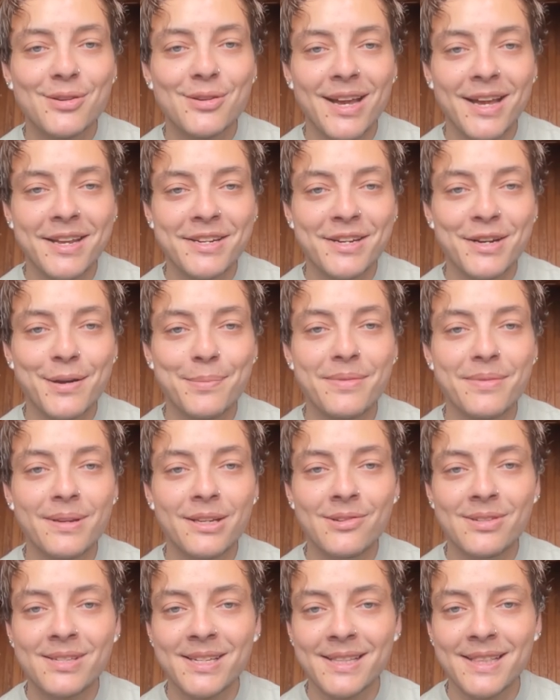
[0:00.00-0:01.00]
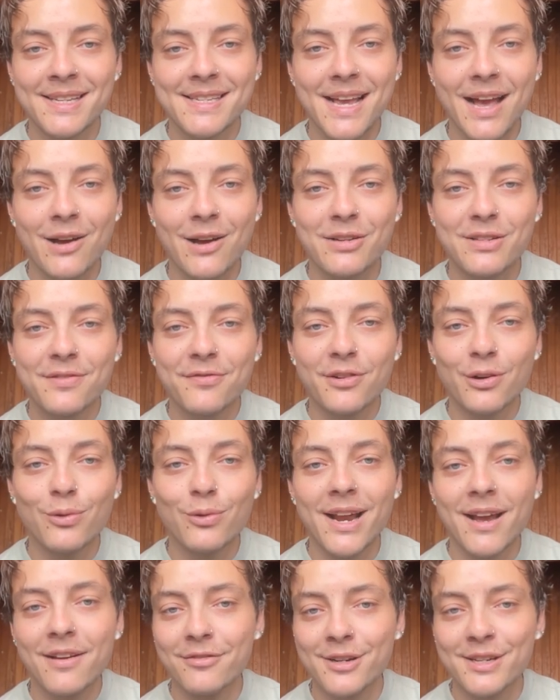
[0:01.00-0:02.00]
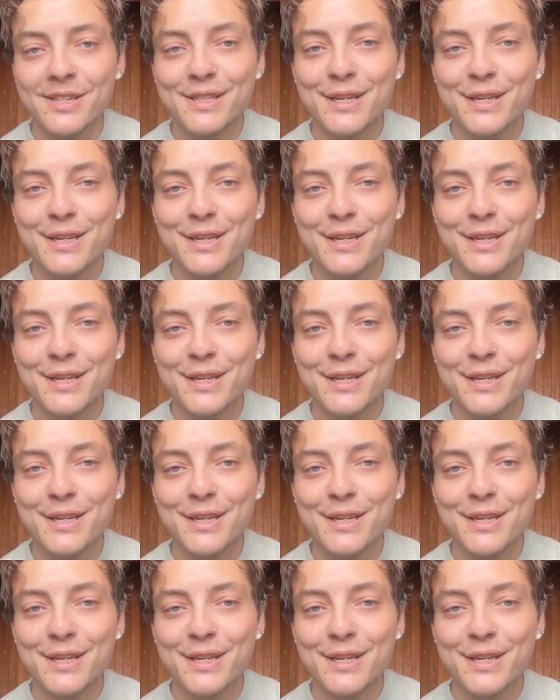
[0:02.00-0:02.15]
so I ended up using this house for whatever